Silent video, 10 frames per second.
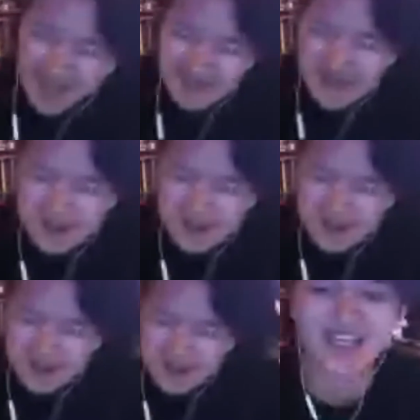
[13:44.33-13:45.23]
I be neutral?
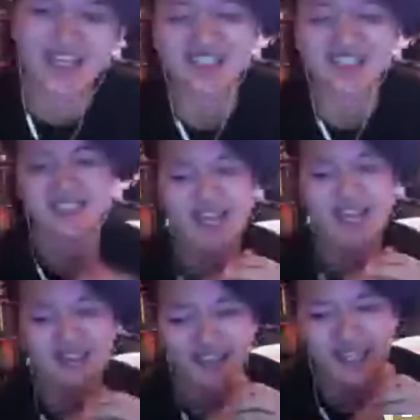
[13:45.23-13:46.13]
Right? Because it's
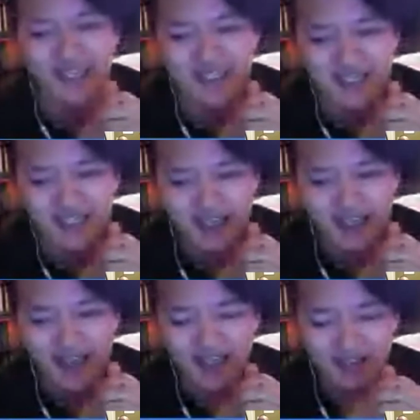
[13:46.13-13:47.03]
not like
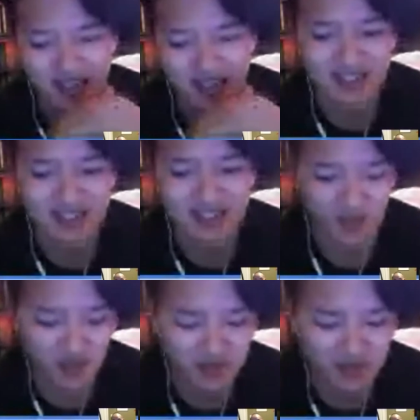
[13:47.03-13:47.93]
I think this is
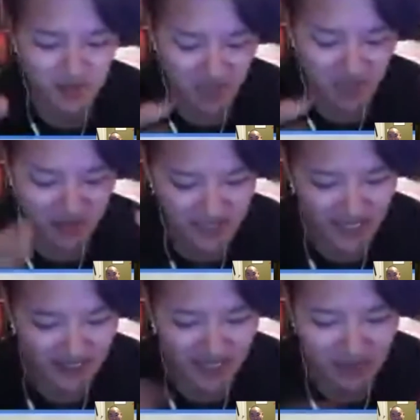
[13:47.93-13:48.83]
Houston's way of
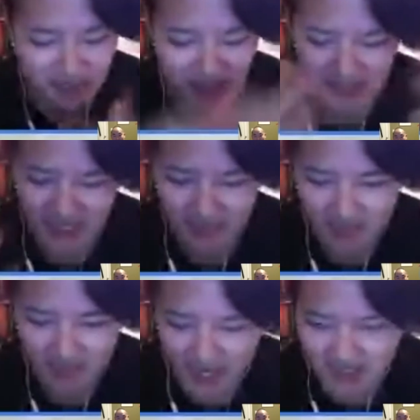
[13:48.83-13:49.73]
saying we're going to stand
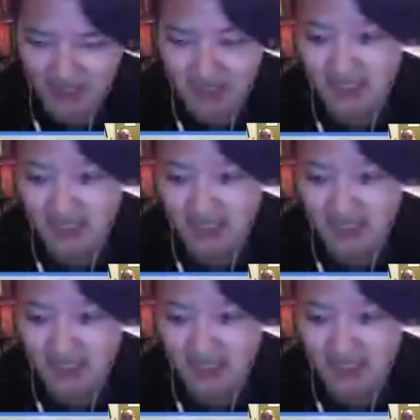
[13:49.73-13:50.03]
pat. This is the